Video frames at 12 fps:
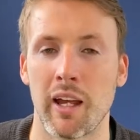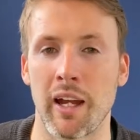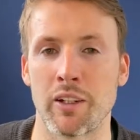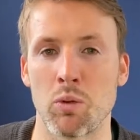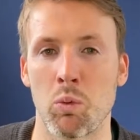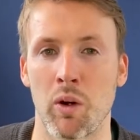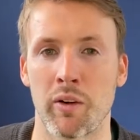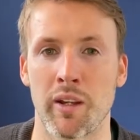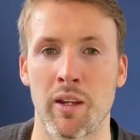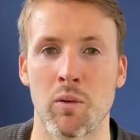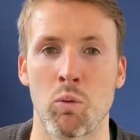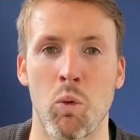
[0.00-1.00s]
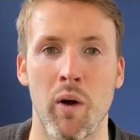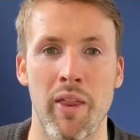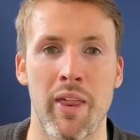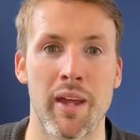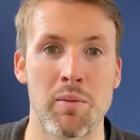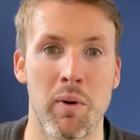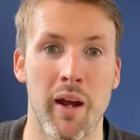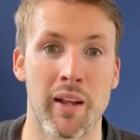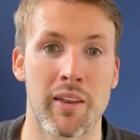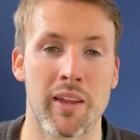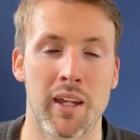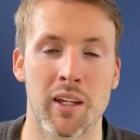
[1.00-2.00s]
and you worry what they
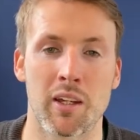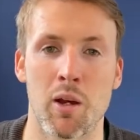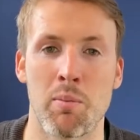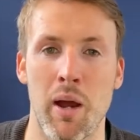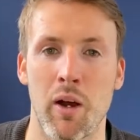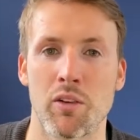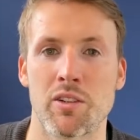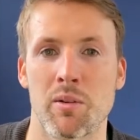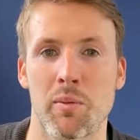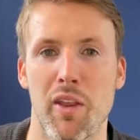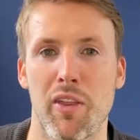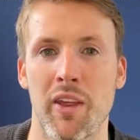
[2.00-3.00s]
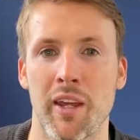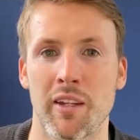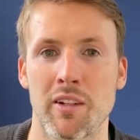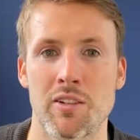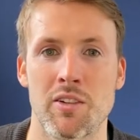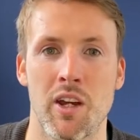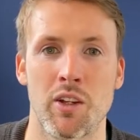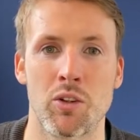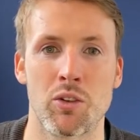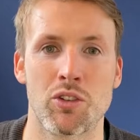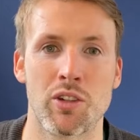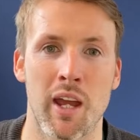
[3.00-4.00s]
might think about some of the things that
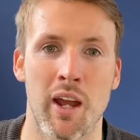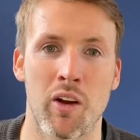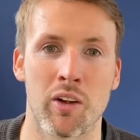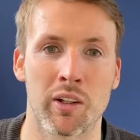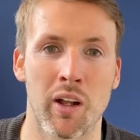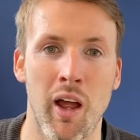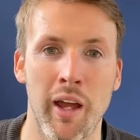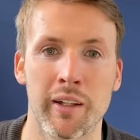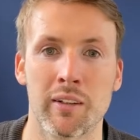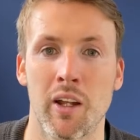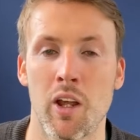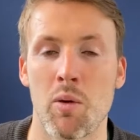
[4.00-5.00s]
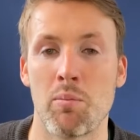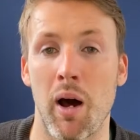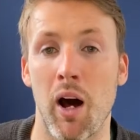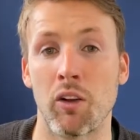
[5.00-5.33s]
you share online. But